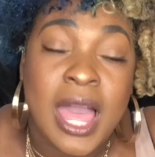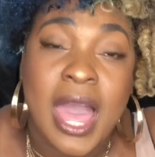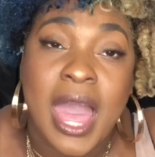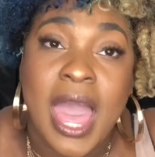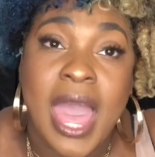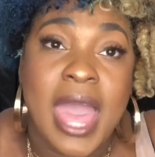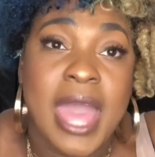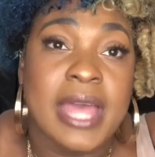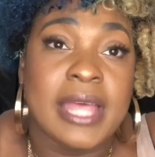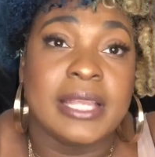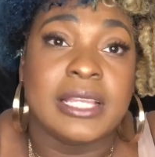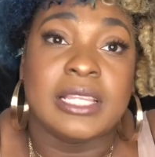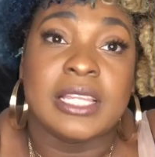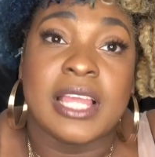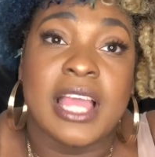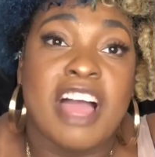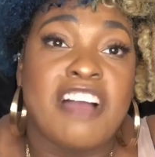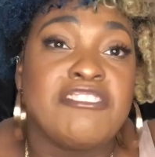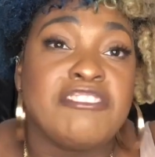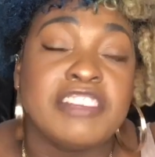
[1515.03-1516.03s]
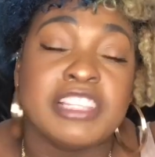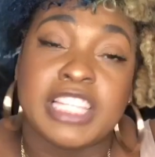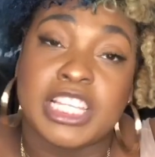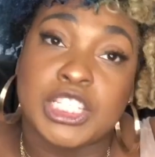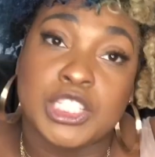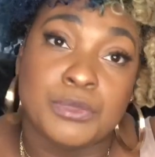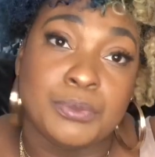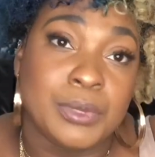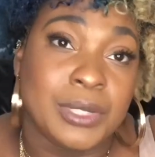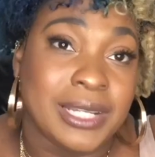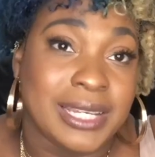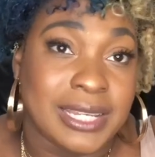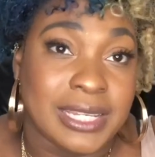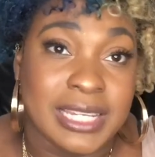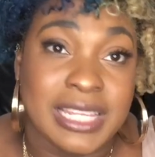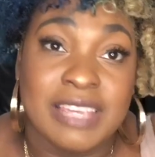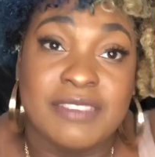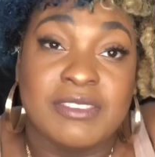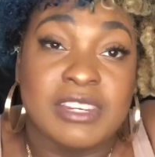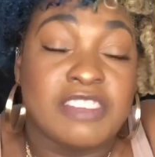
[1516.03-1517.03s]
and the effort that you put in,
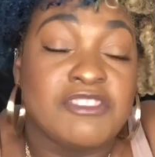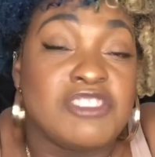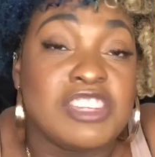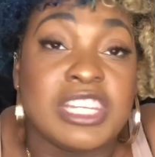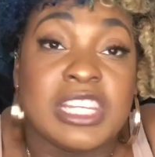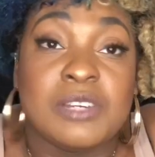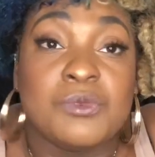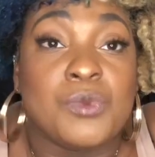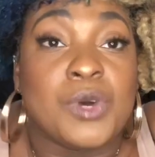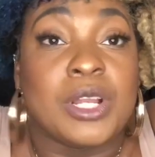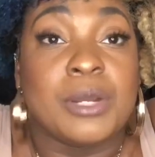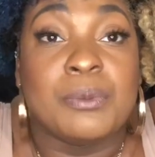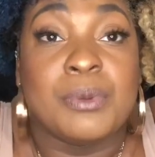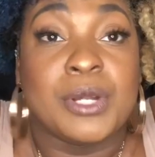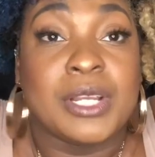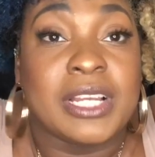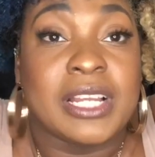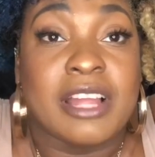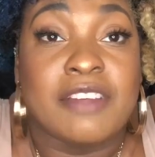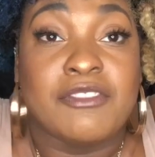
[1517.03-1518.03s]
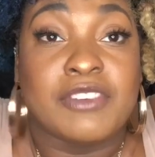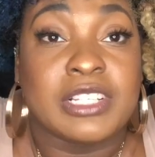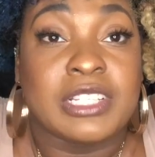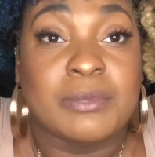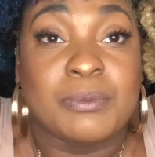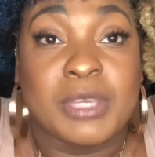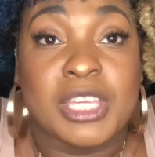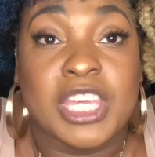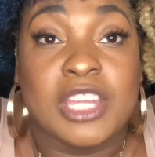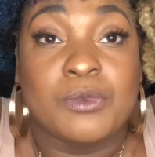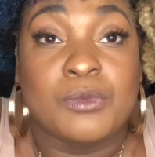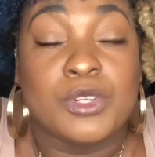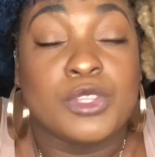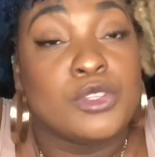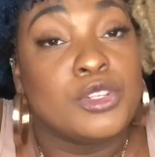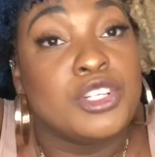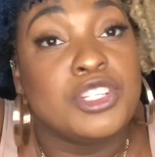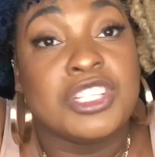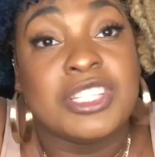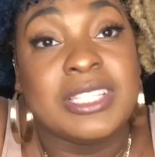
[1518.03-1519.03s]
even if you didn't want to put in effort to begin with or
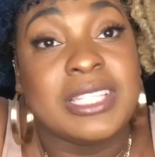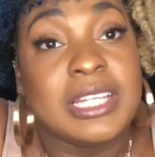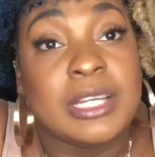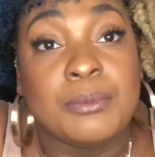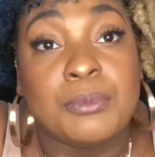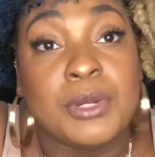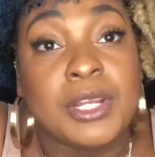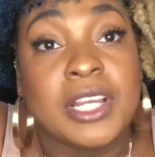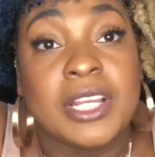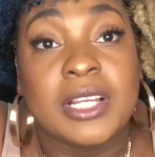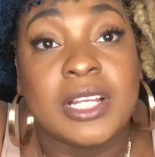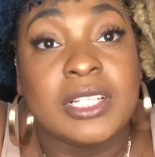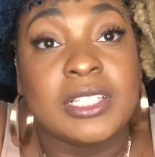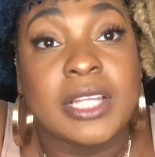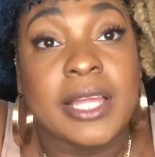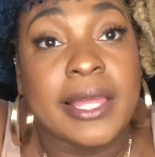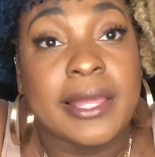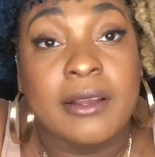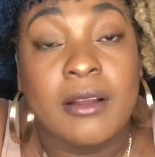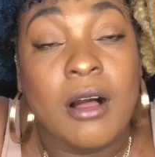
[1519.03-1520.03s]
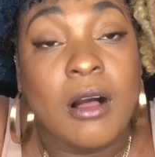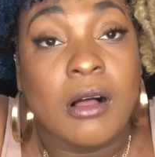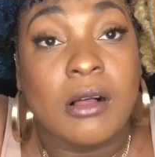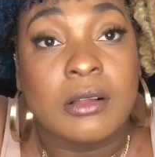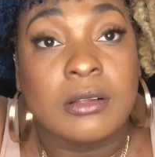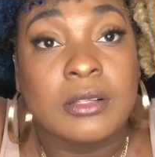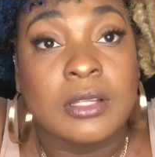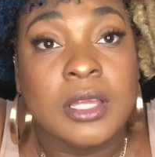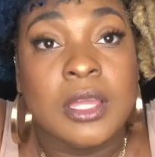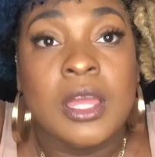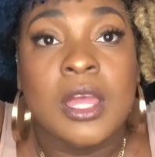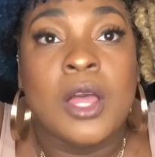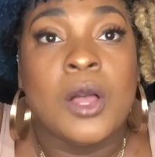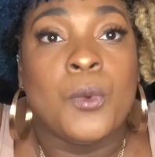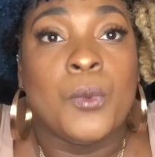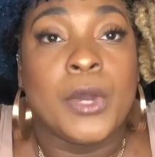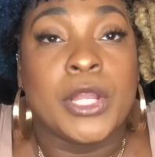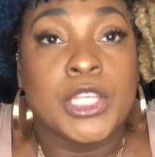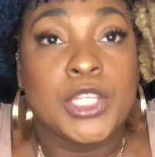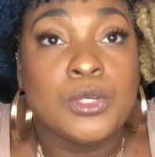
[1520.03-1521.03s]
you just didn't put in none at all.
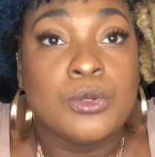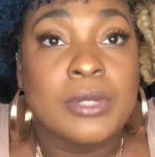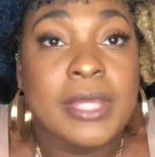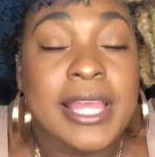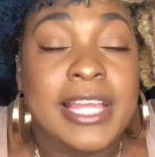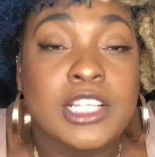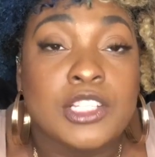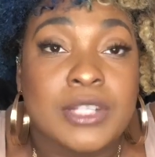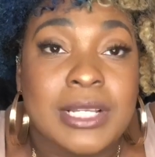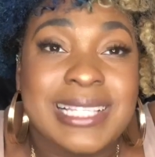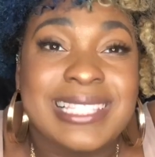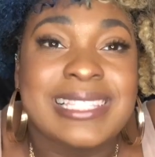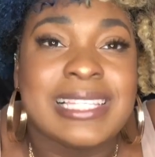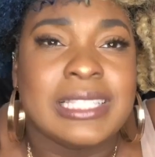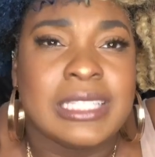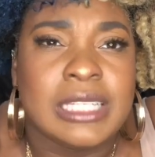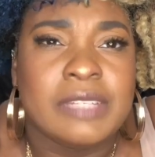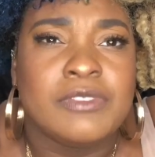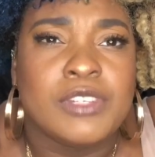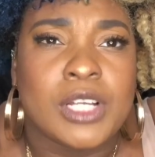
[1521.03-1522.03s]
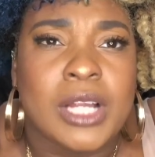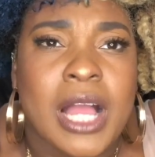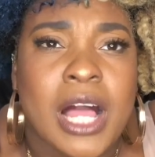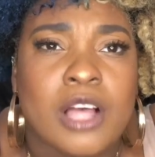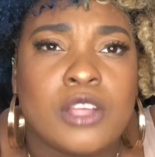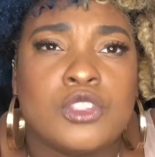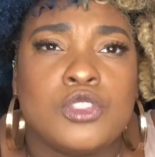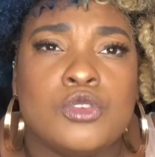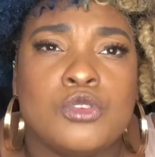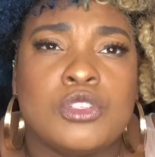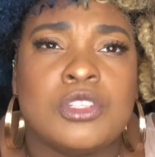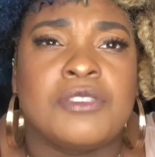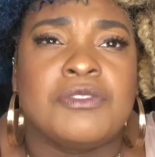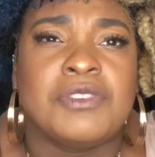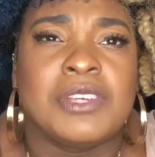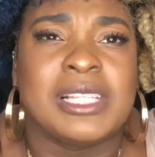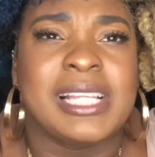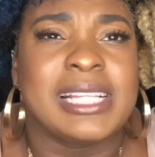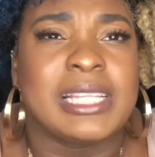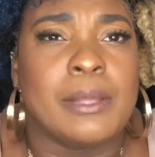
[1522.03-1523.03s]
When you get dressed and leave your house, you should
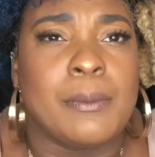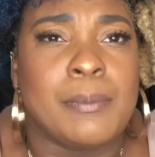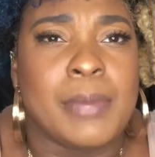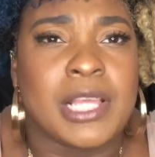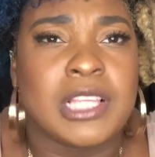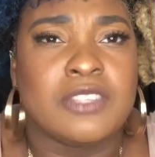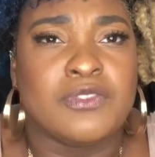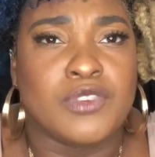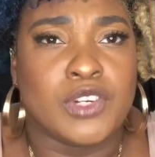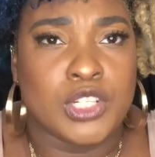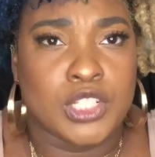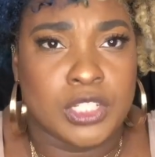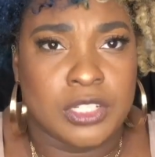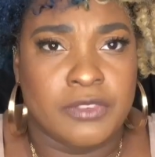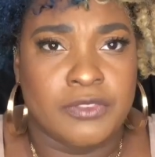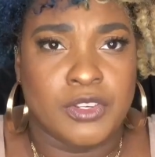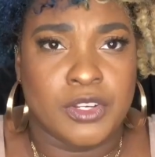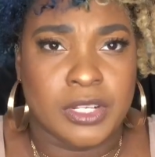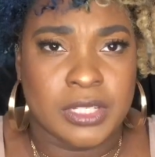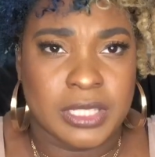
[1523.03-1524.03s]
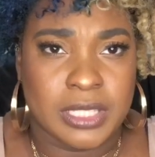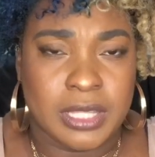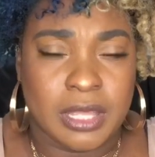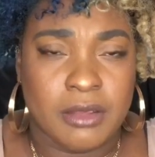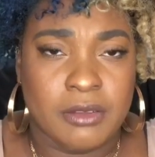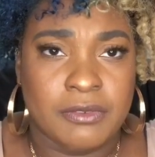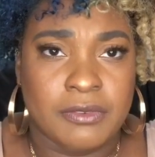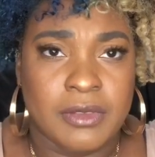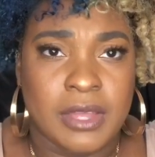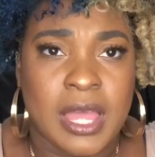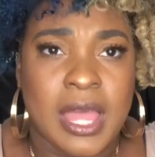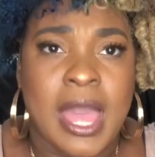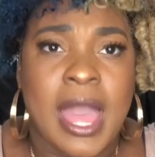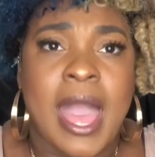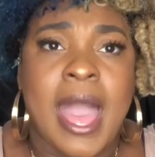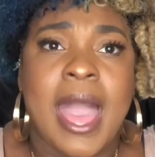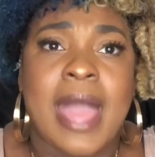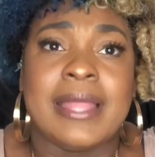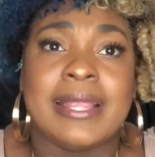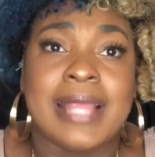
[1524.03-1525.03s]
feel like the best version of yourself.
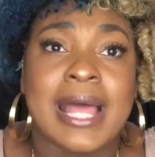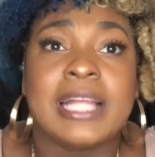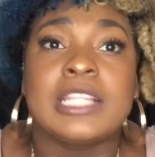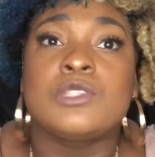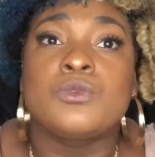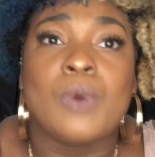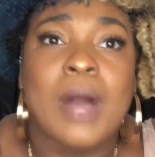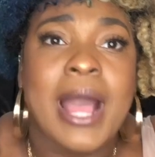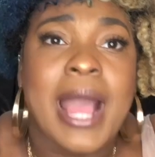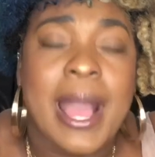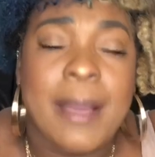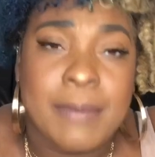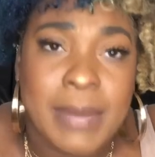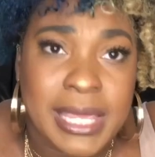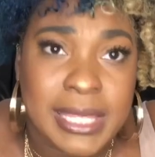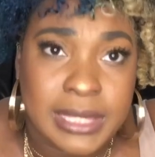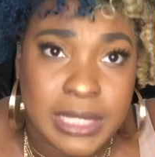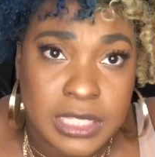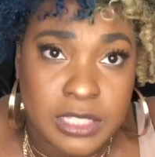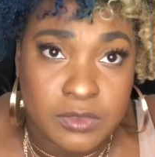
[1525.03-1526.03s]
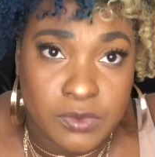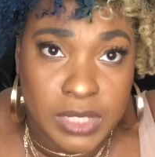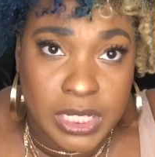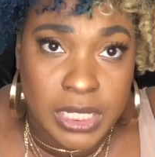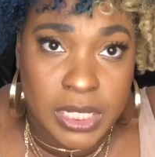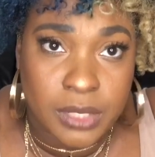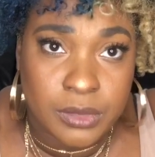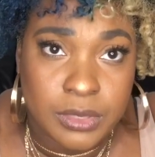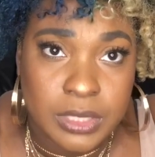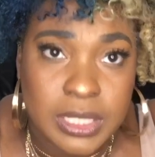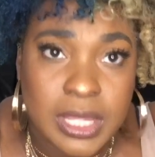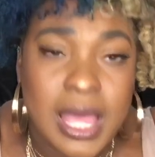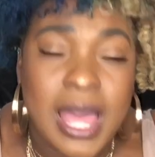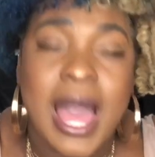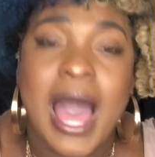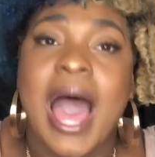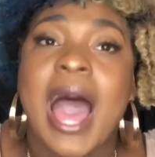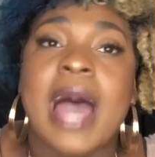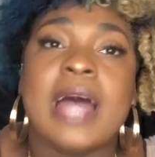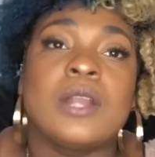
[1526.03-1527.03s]
And that's why I make these videos.
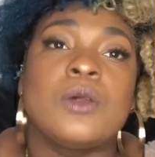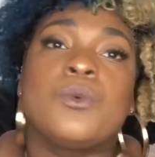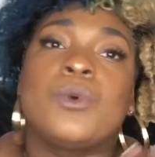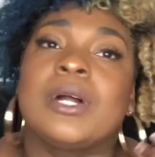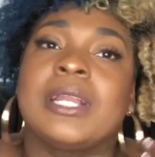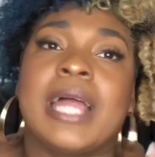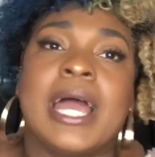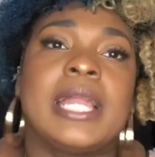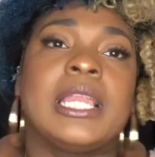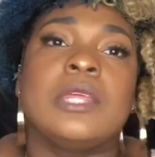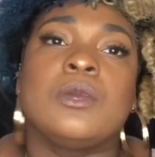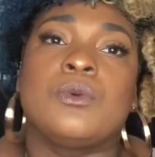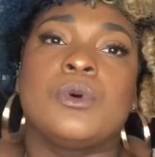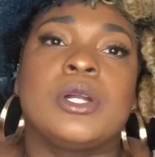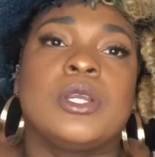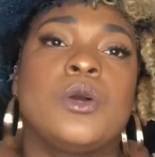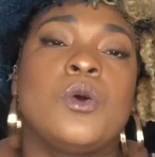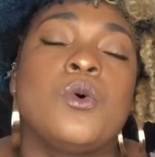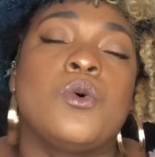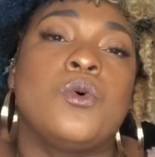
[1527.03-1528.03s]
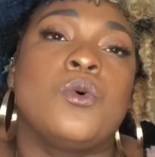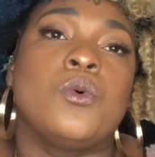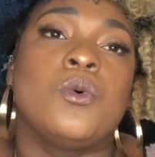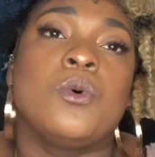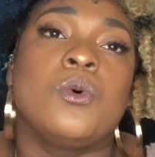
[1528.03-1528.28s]
I don't want anyone who